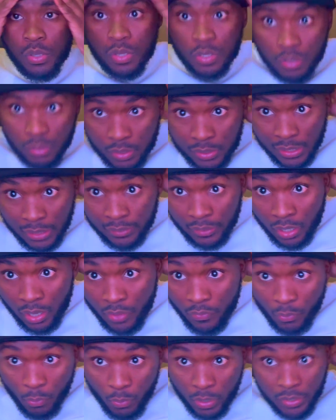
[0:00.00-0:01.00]
Looks like the
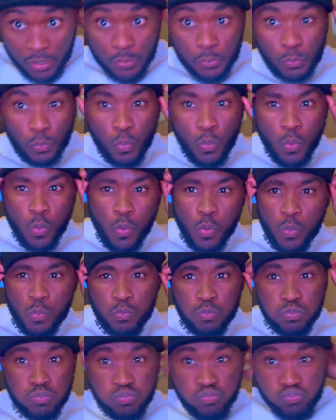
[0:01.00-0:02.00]
other one is whole.
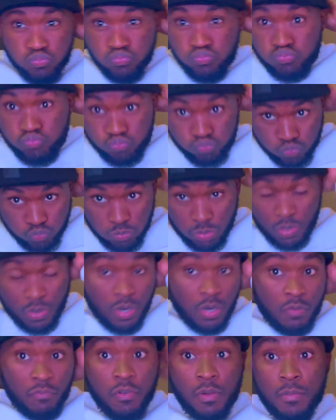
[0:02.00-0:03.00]

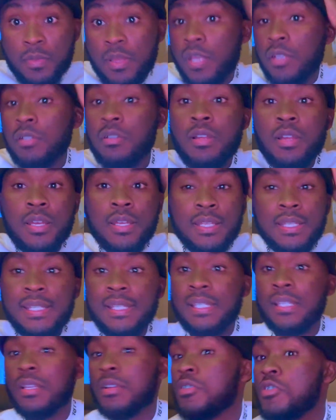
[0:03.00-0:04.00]
For me, as long
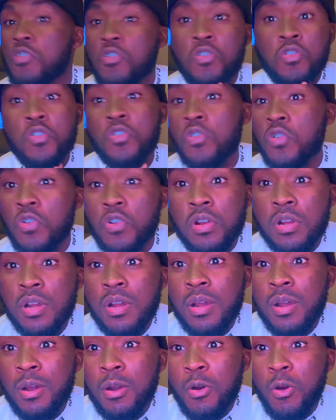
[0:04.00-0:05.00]
as
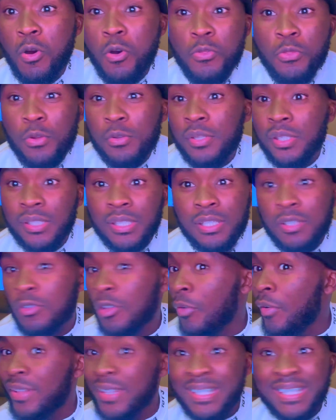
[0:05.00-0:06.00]
on those days
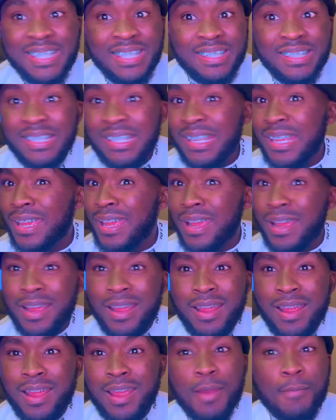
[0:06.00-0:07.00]
no one is seeing
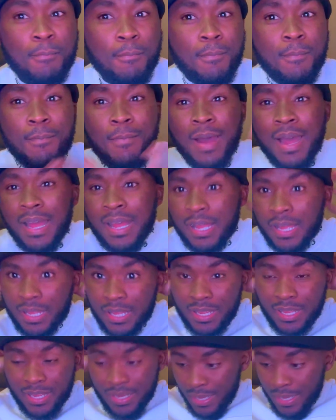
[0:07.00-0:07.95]
my